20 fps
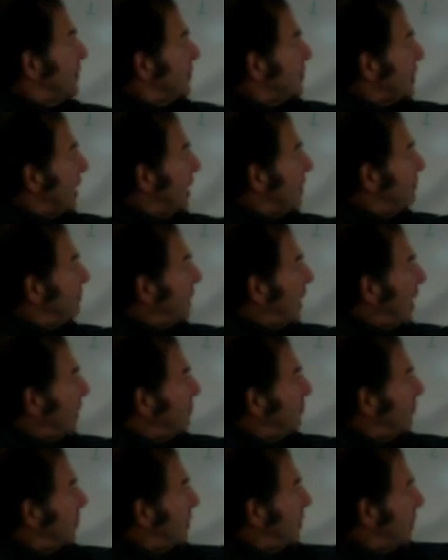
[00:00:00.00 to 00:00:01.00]
kind of
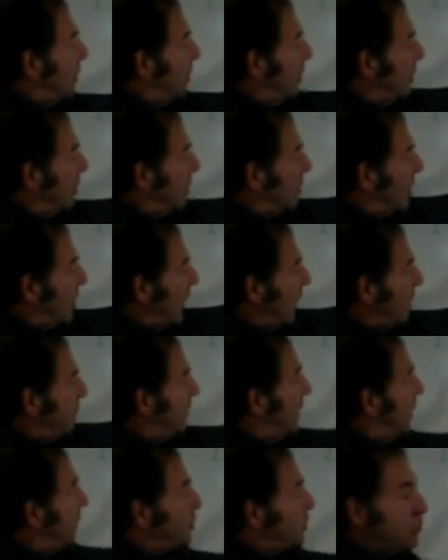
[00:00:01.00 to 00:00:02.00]

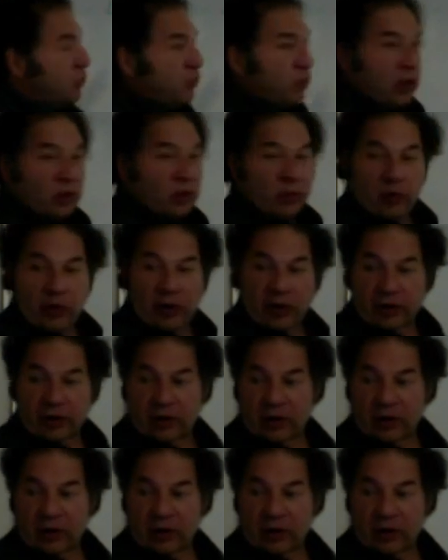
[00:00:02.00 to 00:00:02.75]
combination will work.